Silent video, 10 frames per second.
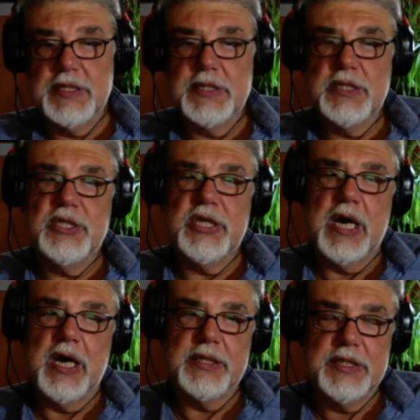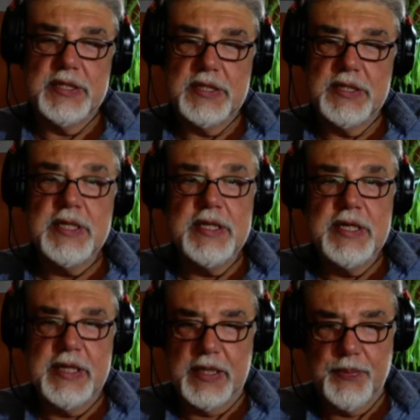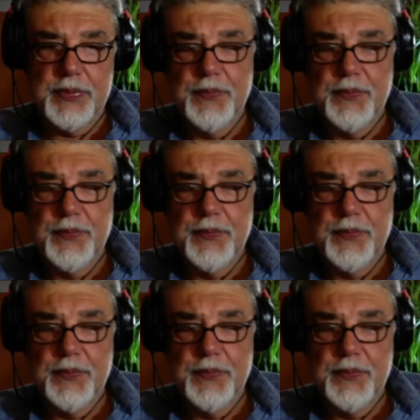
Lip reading: the jihadists, in Idlib.